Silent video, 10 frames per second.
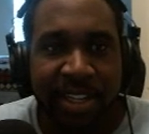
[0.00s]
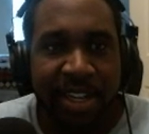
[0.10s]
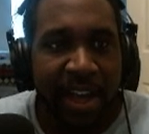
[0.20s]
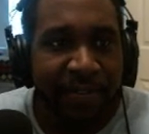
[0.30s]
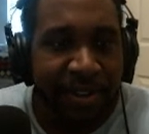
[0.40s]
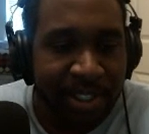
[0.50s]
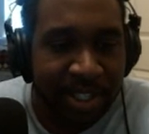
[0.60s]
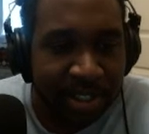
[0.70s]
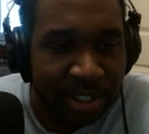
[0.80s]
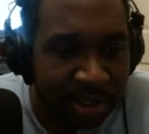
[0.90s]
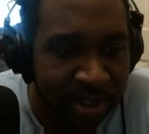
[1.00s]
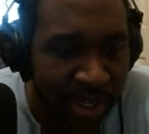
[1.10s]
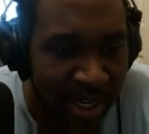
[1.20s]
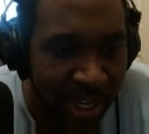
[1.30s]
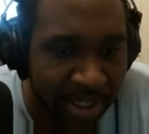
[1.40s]
I've used it to
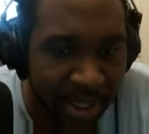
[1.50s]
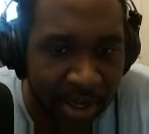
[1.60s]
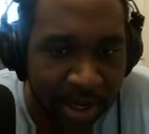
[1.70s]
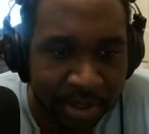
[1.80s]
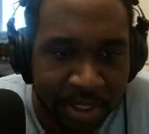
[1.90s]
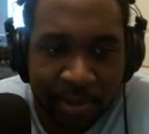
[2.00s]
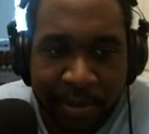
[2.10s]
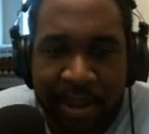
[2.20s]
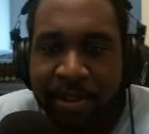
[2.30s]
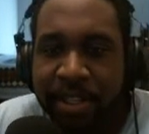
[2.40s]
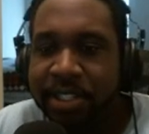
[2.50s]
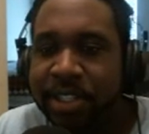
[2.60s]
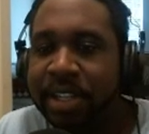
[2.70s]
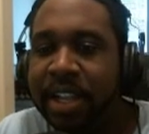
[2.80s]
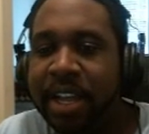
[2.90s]
create this web
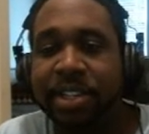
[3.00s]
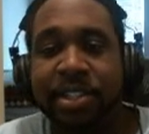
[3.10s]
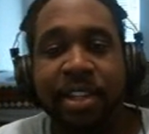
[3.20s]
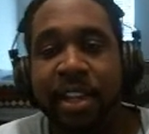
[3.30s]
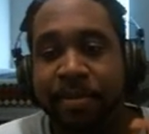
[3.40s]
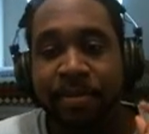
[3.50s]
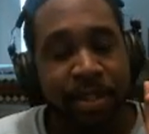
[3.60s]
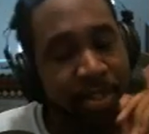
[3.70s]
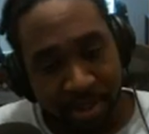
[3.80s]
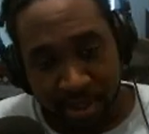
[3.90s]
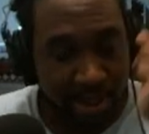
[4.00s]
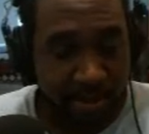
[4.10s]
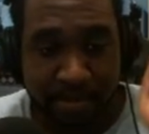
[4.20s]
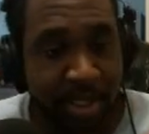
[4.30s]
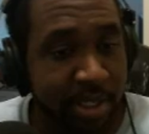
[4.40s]
application that I actually came in
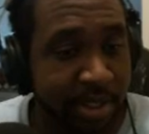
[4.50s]
second place